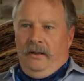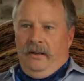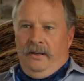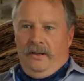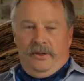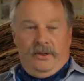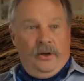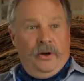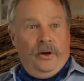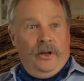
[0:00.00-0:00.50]
he
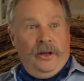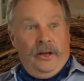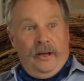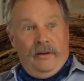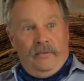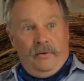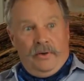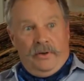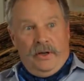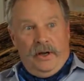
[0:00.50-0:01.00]
saw an
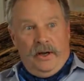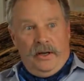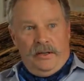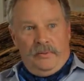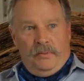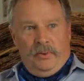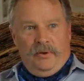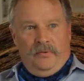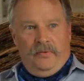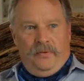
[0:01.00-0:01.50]

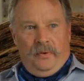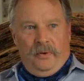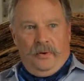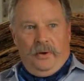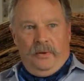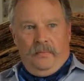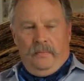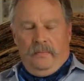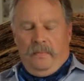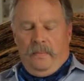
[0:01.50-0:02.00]
advertisement for
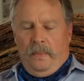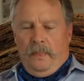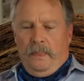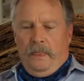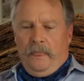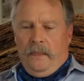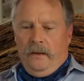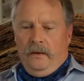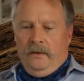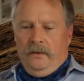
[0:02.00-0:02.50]
it.
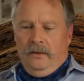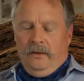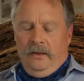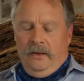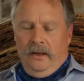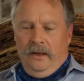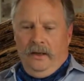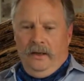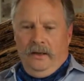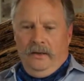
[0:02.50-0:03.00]

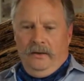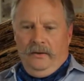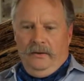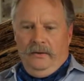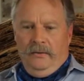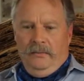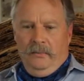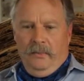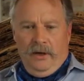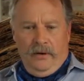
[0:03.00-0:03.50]
And
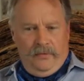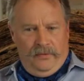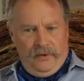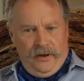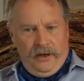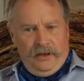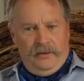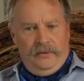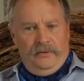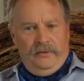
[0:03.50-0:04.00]
matter of
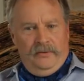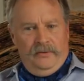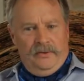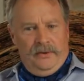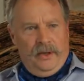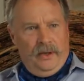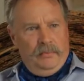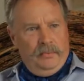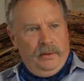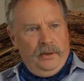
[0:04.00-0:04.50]
fact,
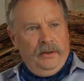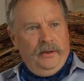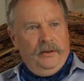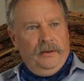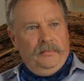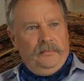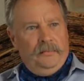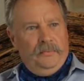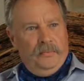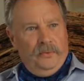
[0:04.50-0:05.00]
JP,
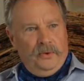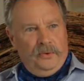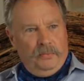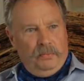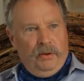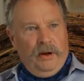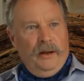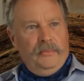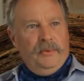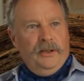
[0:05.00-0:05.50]
it was
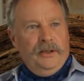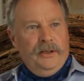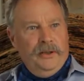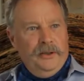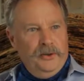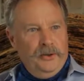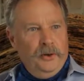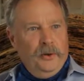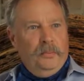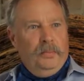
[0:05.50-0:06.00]
probably
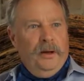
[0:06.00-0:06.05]
in your